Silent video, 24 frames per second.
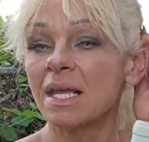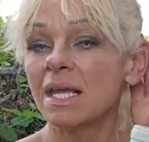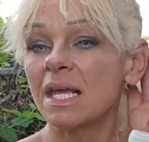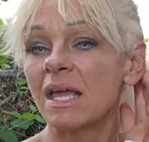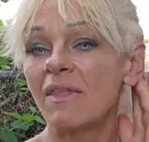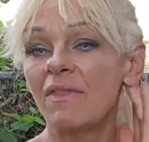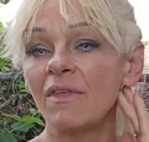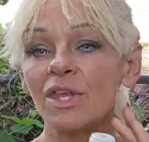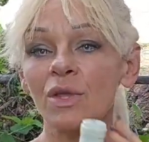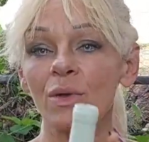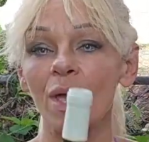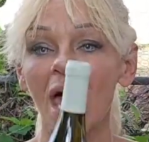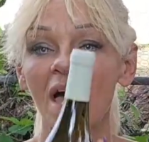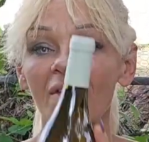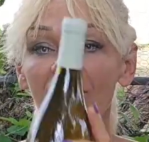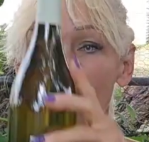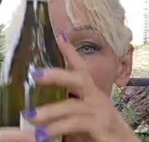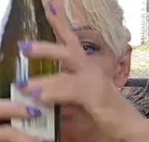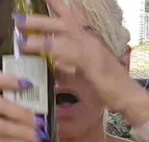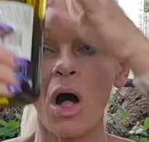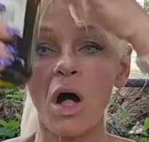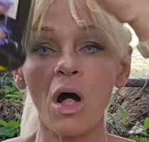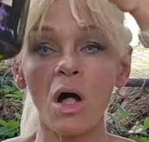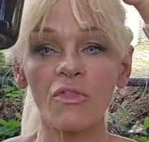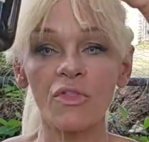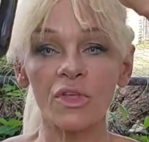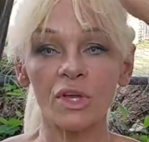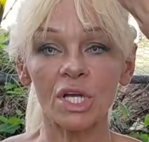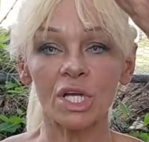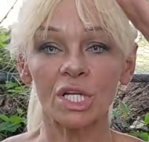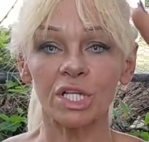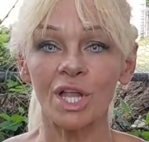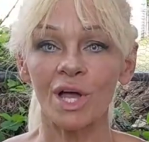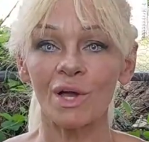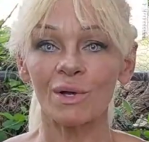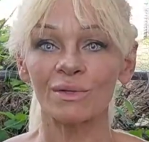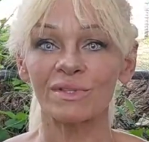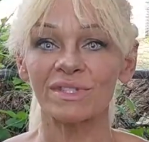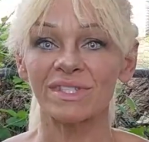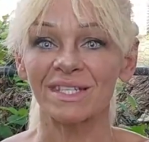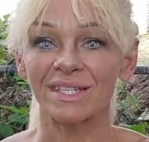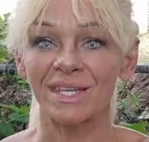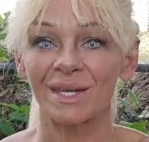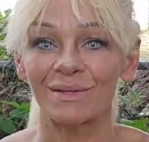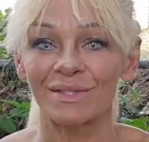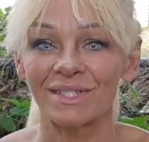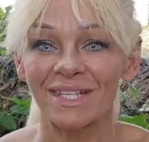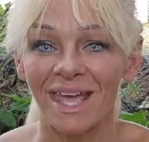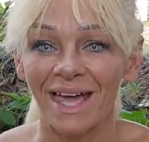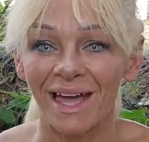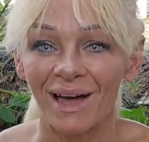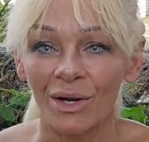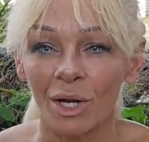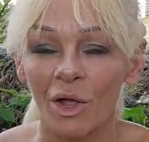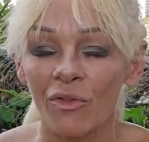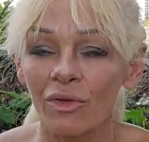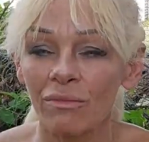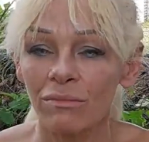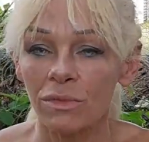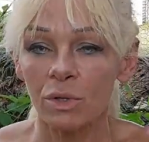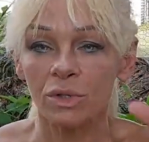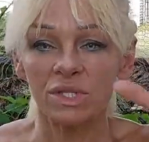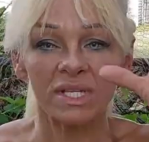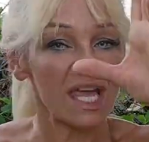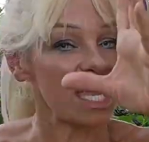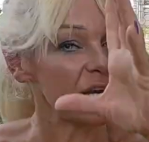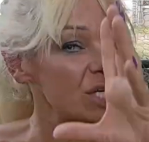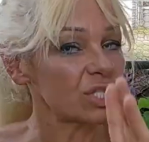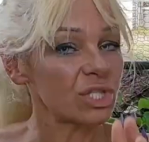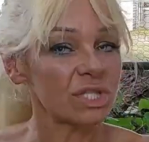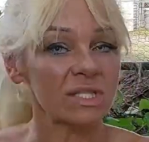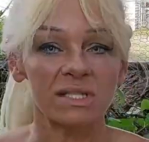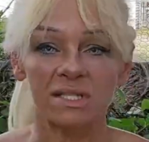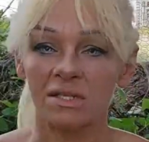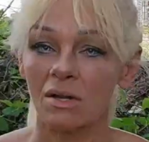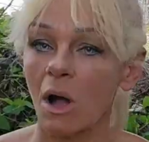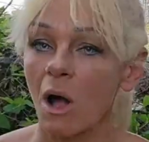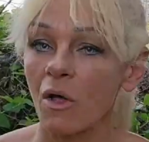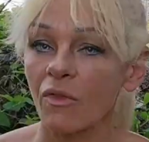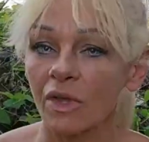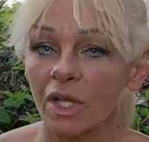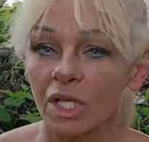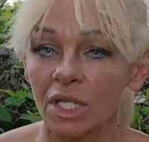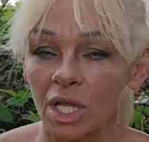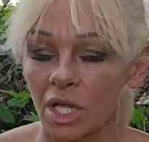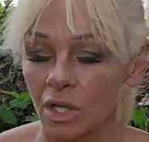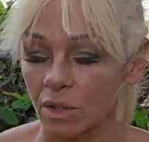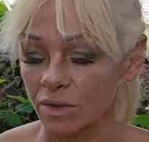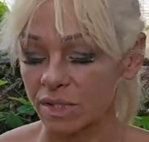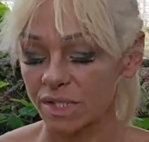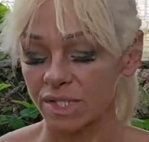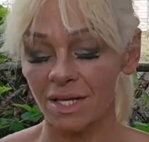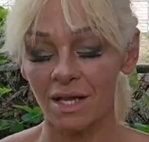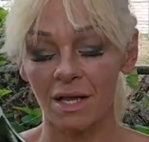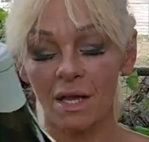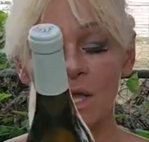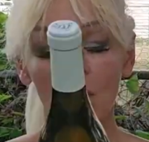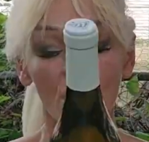And then you have all the clones that go down, all the mutations and all the clones,